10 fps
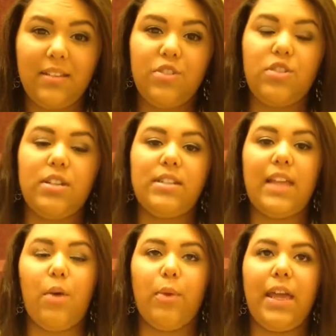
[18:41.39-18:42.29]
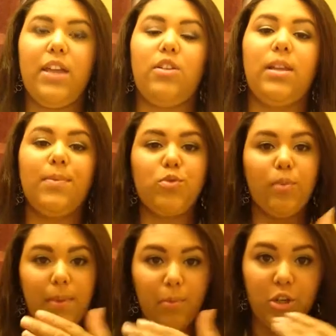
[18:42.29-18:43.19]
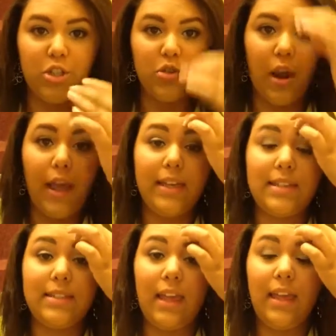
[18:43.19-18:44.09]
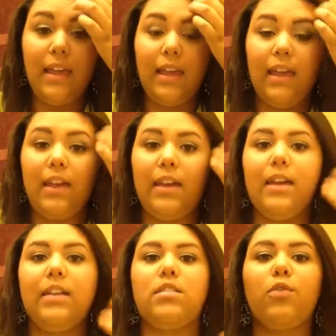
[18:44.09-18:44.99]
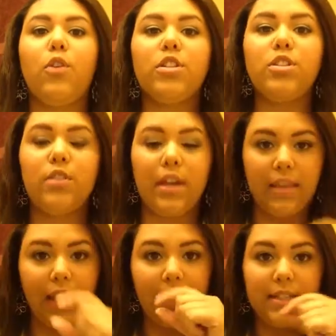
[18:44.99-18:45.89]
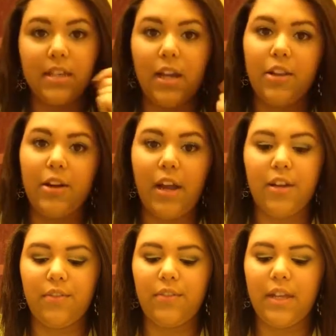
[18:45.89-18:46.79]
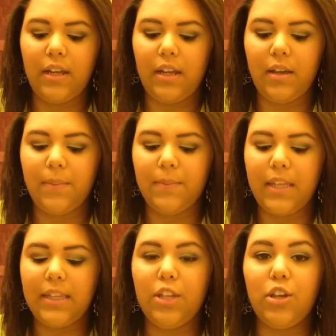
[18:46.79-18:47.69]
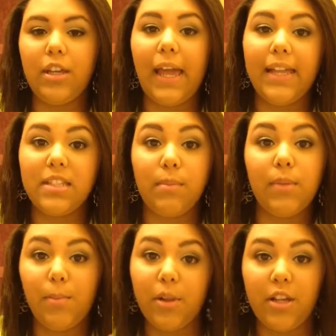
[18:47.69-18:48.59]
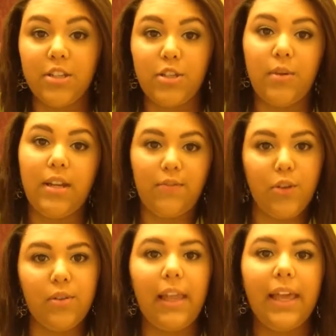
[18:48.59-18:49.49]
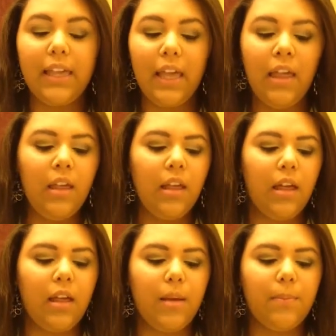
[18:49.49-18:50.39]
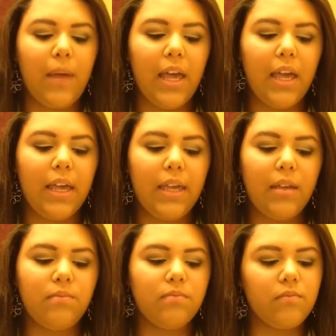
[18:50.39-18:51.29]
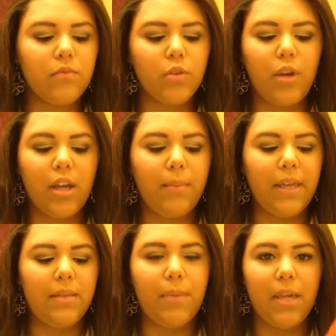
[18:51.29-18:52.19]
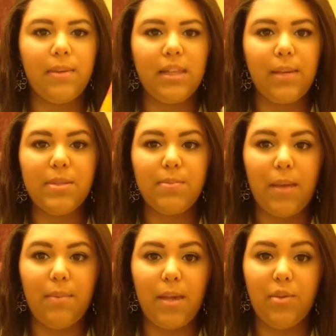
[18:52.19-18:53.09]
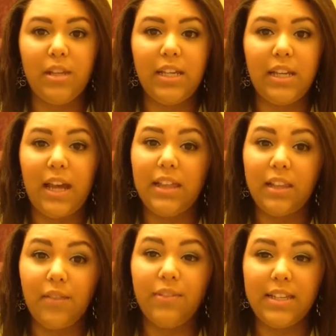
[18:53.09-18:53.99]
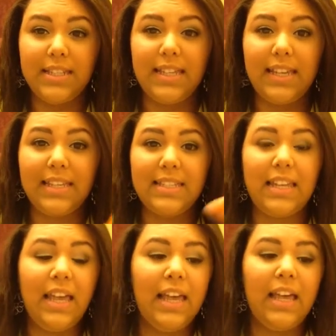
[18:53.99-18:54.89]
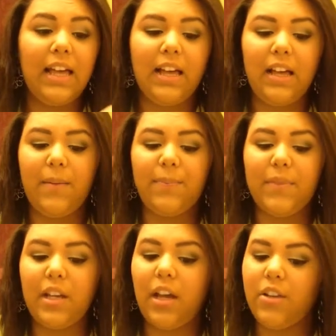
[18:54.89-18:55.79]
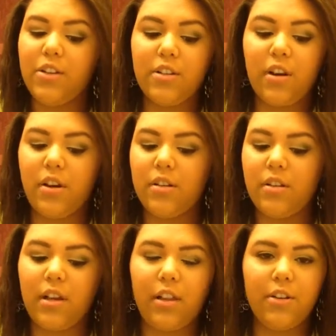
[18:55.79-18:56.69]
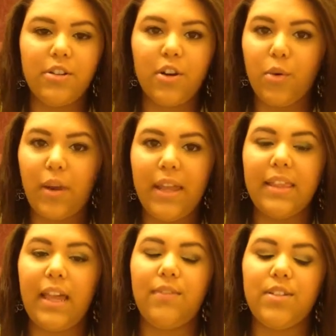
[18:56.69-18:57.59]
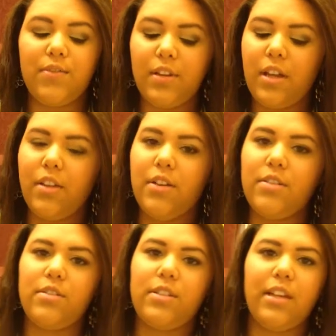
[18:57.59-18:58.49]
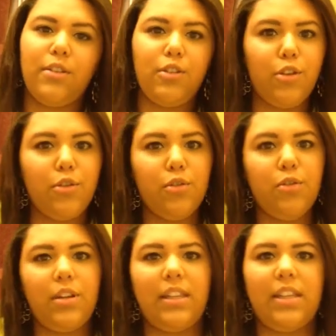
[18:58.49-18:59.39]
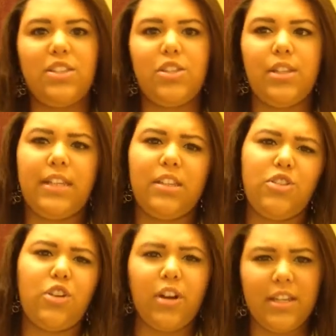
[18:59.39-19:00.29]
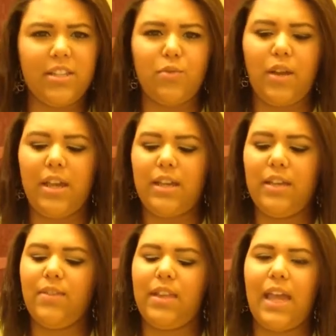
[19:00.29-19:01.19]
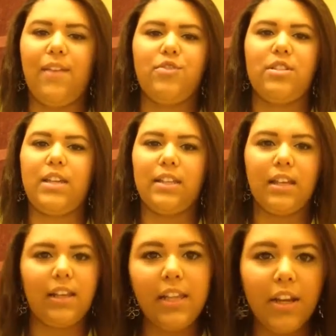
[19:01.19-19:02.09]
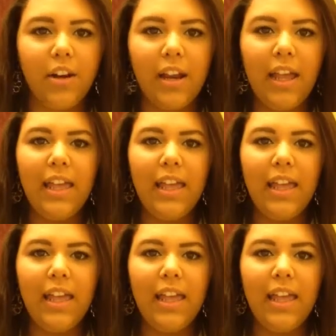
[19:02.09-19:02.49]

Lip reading: Just that way your lips will be moisturized, and of course you get that nice color out of it. And then you can add some lip gloss to it if you'd like. I recommend Baby Lips by Maybelline. I love these things. The colors are great. They have different colors. There's like nude, and then to like the darkest red. Even they have just like the clear.